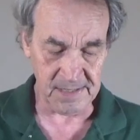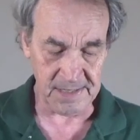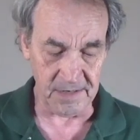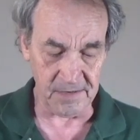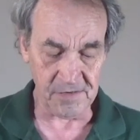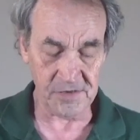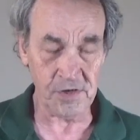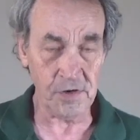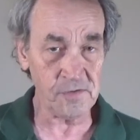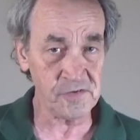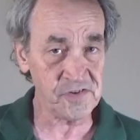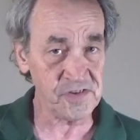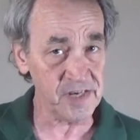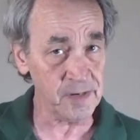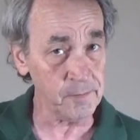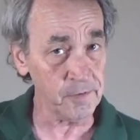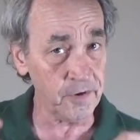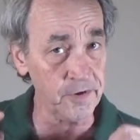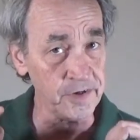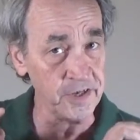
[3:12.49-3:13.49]
they're so
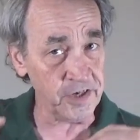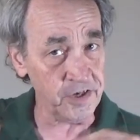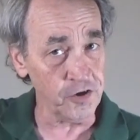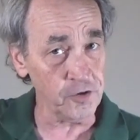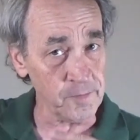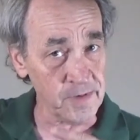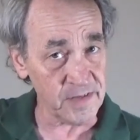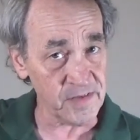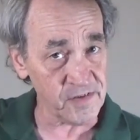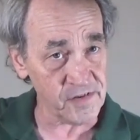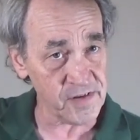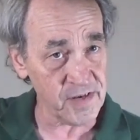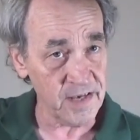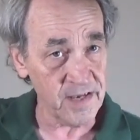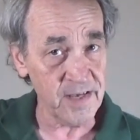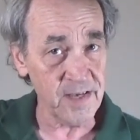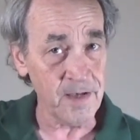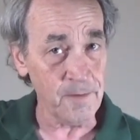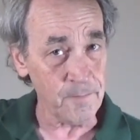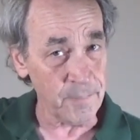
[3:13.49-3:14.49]
similar to humans,
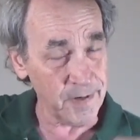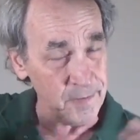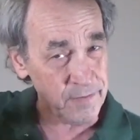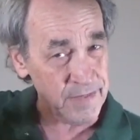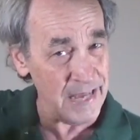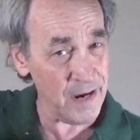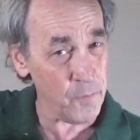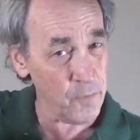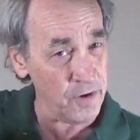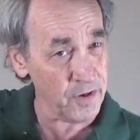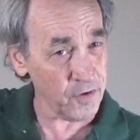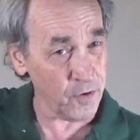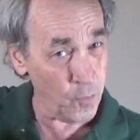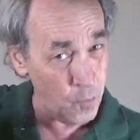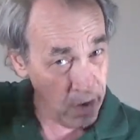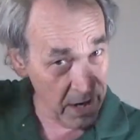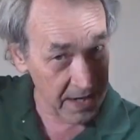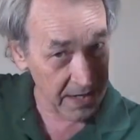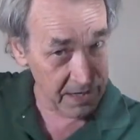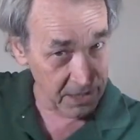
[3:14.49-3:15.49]
but they weren't
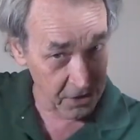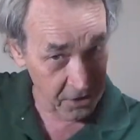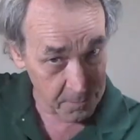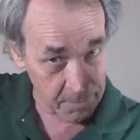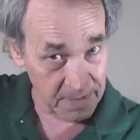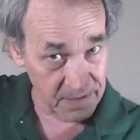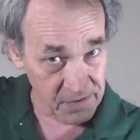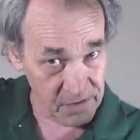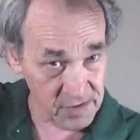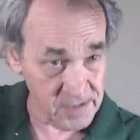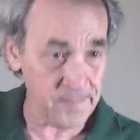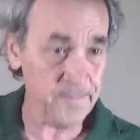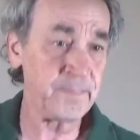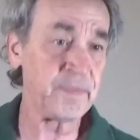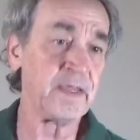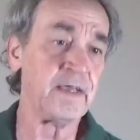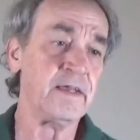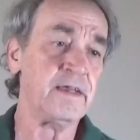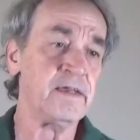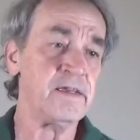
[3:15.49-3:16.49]
quite humans.
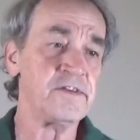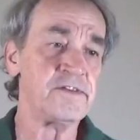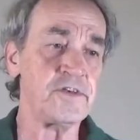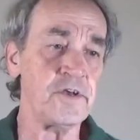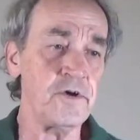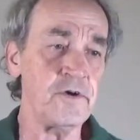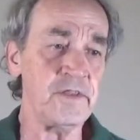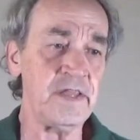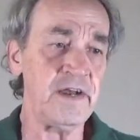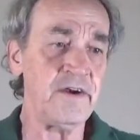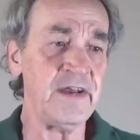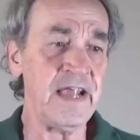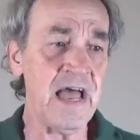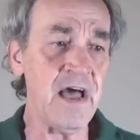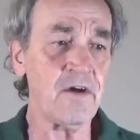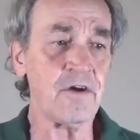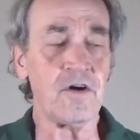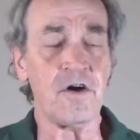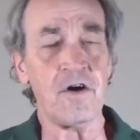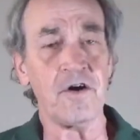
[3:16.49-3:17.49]
So they're
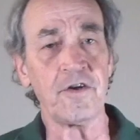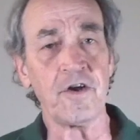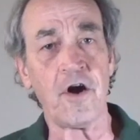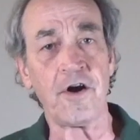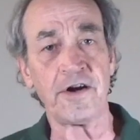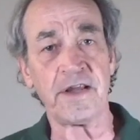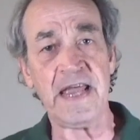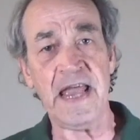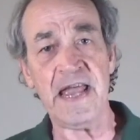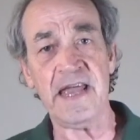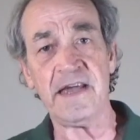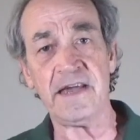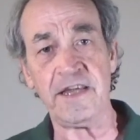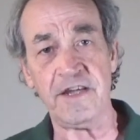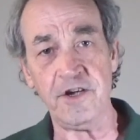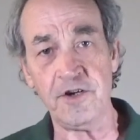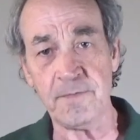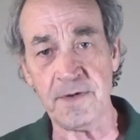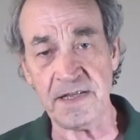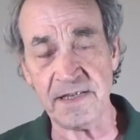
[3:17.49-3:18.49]
now called archaic
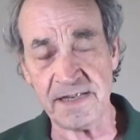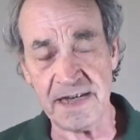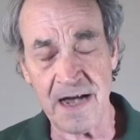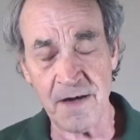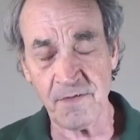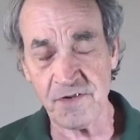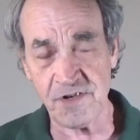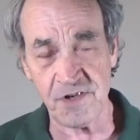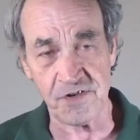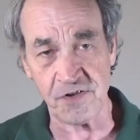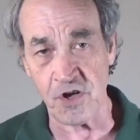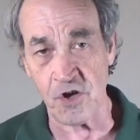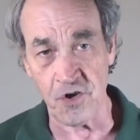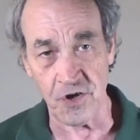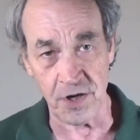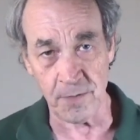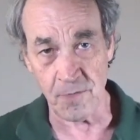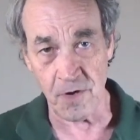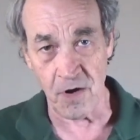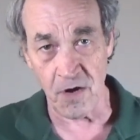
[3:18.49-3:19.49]
humans. I was just calling
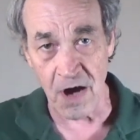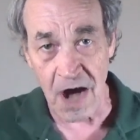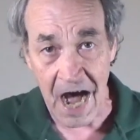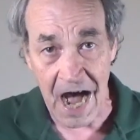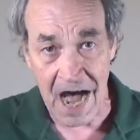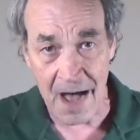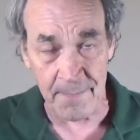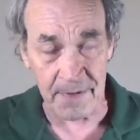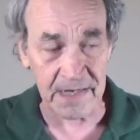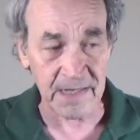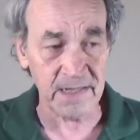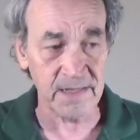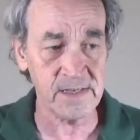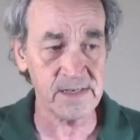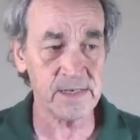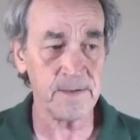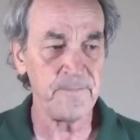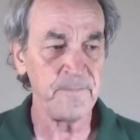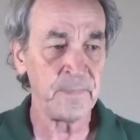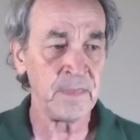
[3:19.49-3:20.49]
them all
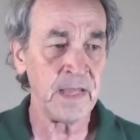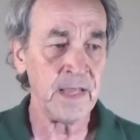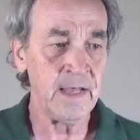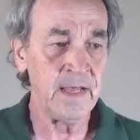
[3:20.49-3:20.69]
hominids.